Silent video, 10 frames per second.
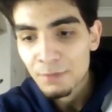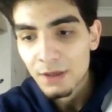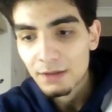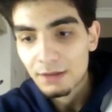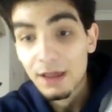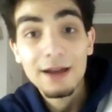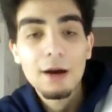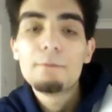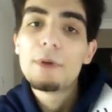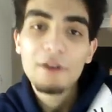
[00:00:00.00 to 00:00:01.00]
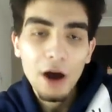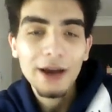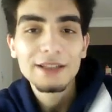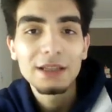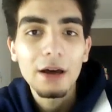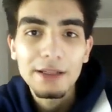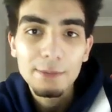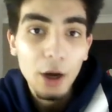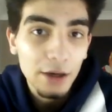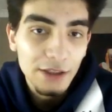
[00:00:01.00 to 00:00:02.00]
behind
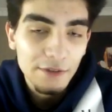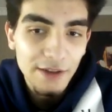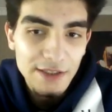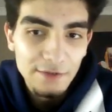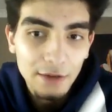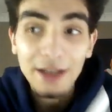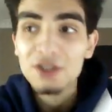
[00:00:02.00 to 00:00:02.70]
the defensive line.